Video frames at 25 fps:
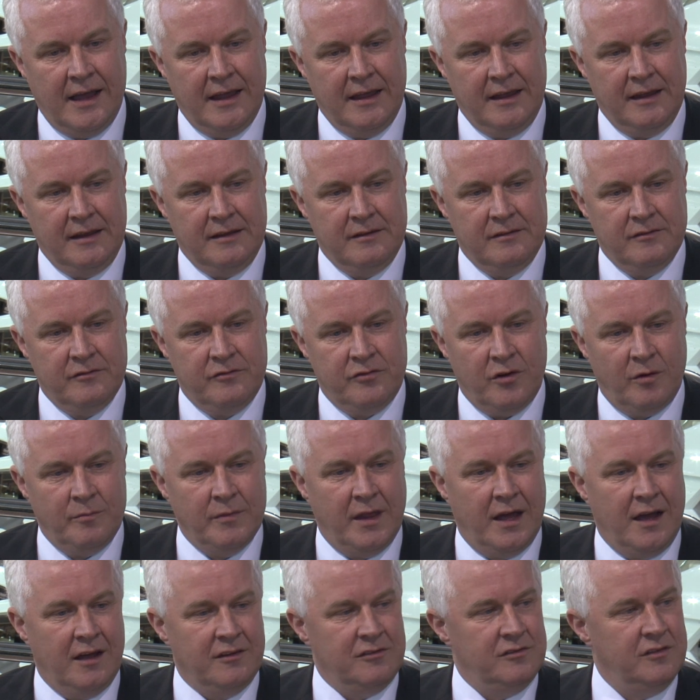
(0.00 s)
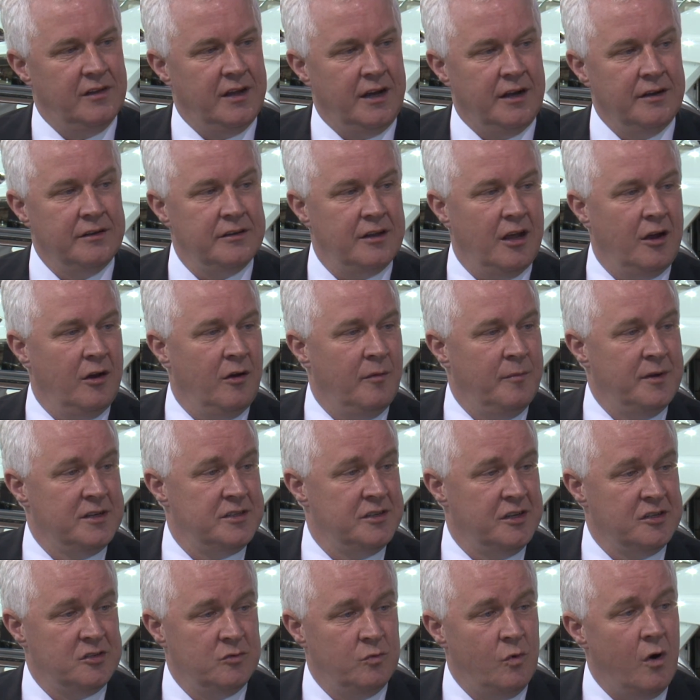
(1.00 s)
learned how a
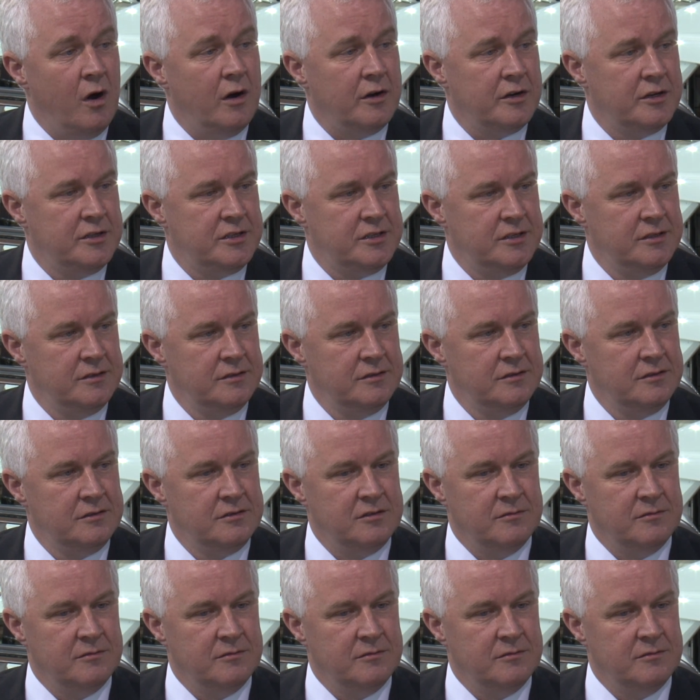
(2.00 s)
business works.